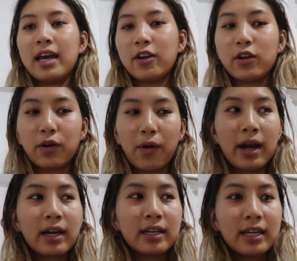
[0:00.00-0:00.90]
And I heard a
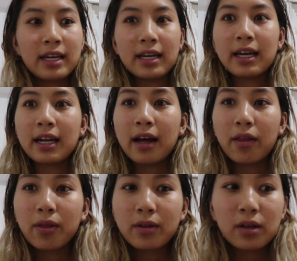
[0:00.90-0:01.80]
crack and I
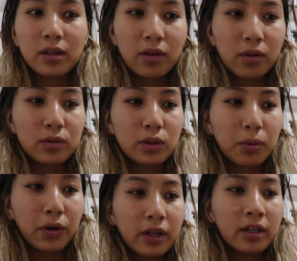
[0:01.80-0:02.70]
totally thought it was
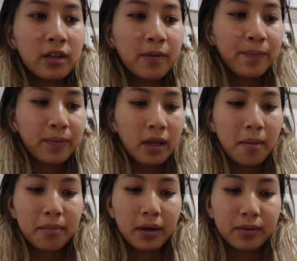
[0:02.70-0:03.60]
broken,
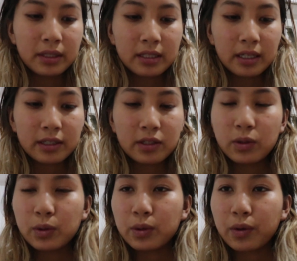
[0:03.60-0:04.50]
but we decided
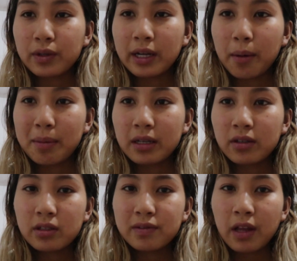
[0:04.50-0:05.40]
to go on our
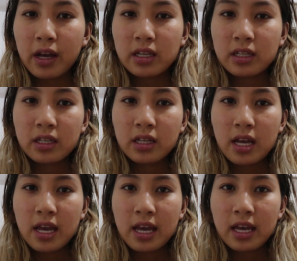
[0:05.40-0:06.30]
Mykonos flight
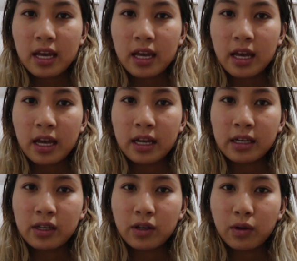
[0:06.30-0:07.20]

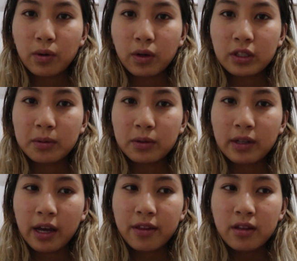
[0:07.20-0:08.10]
and go to a hospital
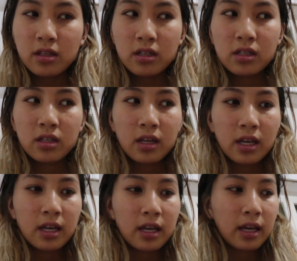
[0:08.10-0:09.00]
in Athens,
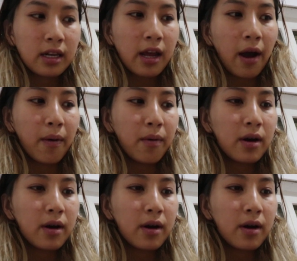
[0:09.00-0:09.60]
and now